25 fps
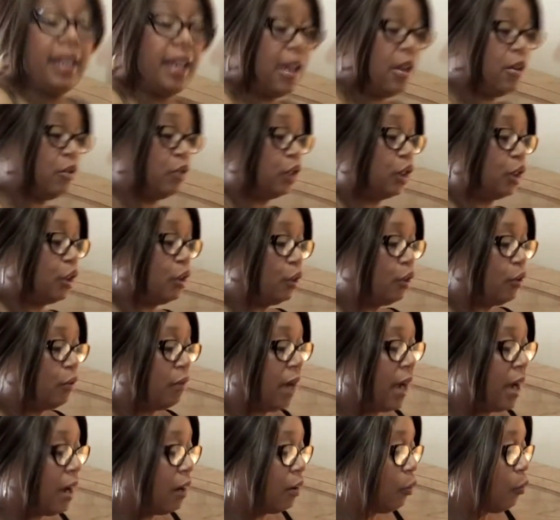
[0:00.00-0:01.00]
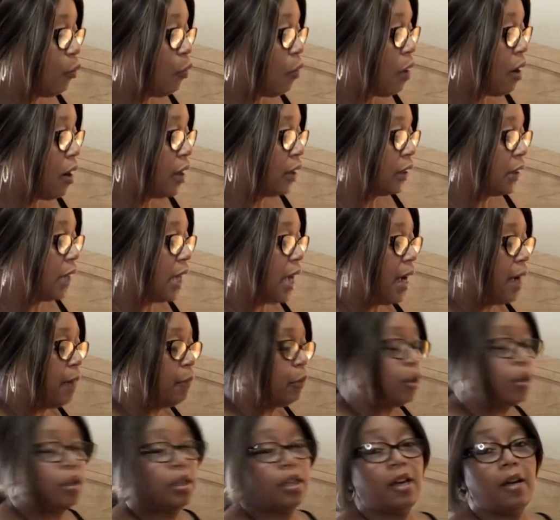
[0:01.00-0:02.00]
and they'll show you how to wash.
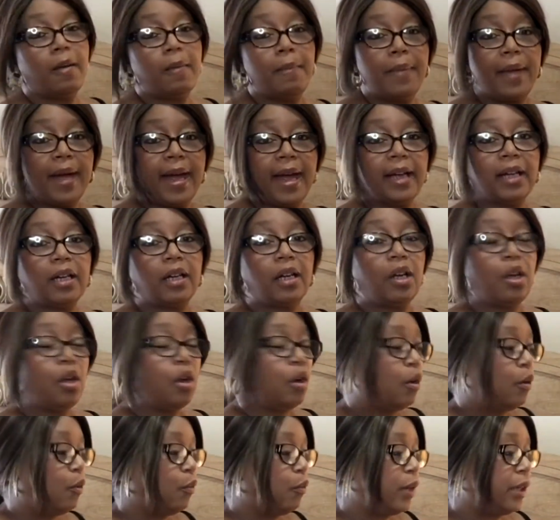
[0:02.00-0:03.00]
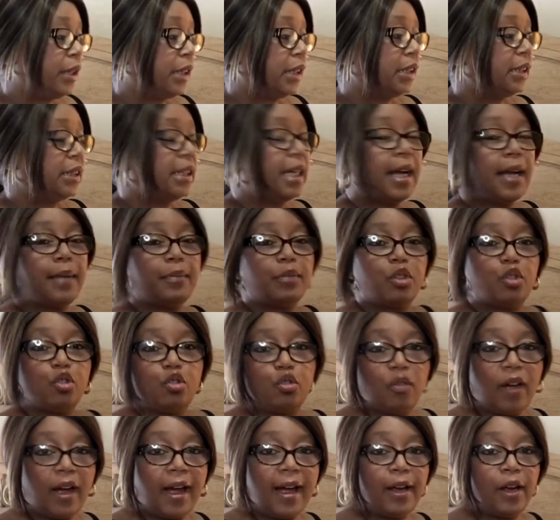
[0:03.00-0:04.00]
I'm going to come back when it's time
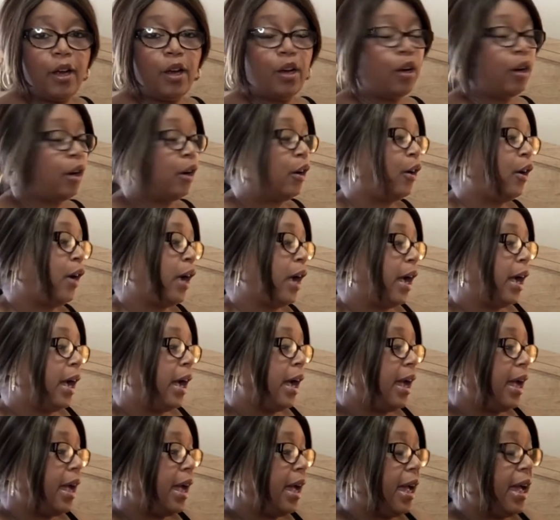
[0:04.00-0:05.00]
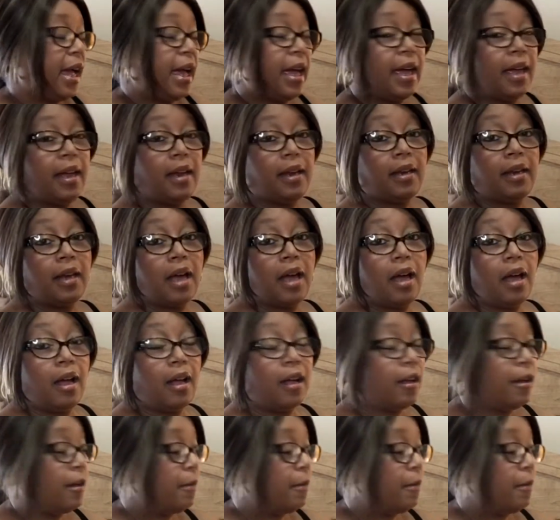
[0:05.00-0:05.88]
to dry her and